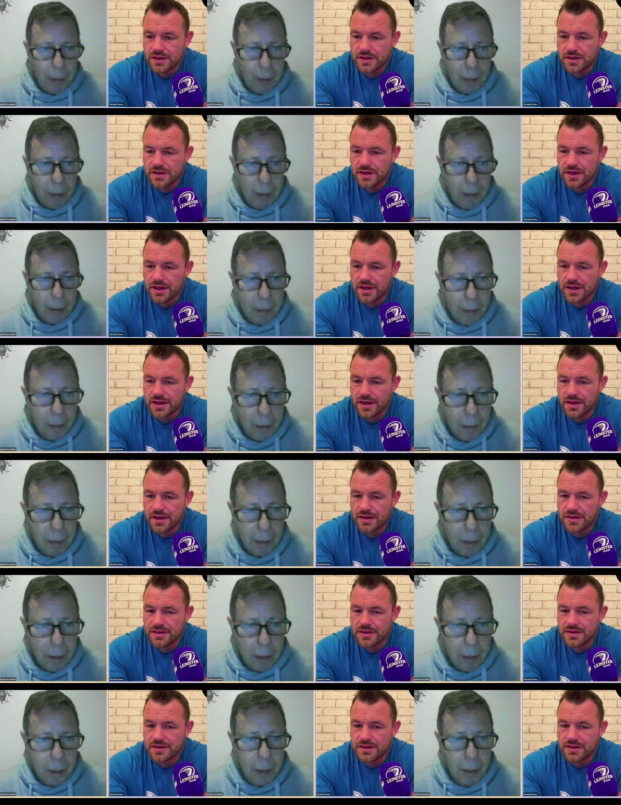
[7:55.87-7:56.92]
Speaker 1: Uh,
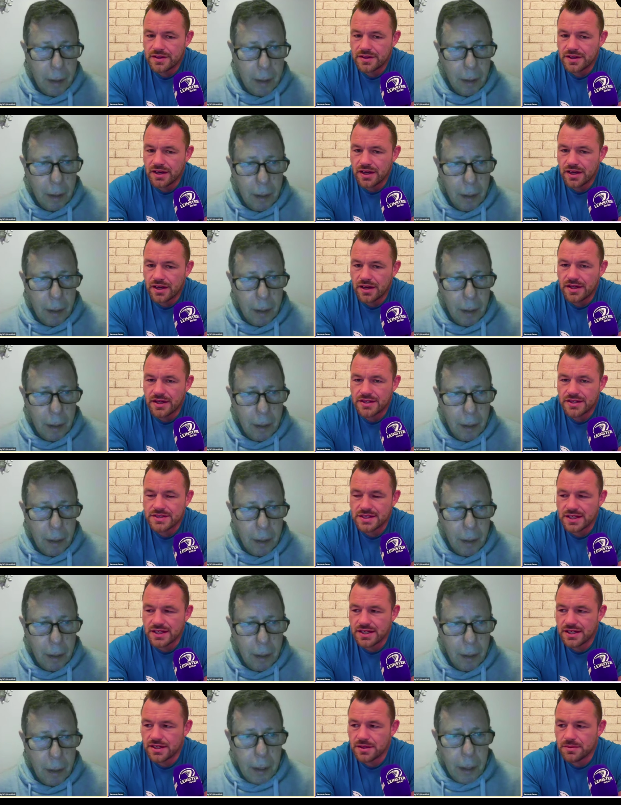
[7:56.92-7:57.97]
the line is a
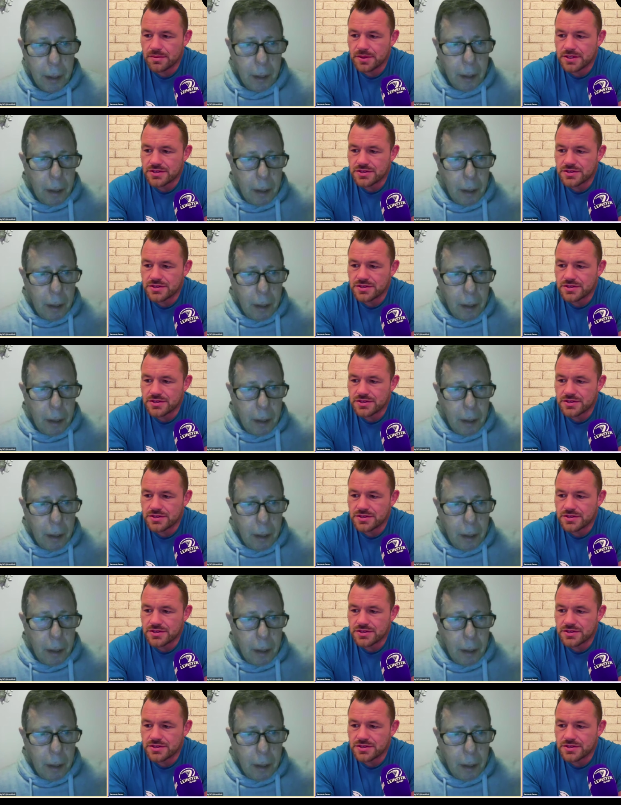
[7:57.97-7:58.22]
little bit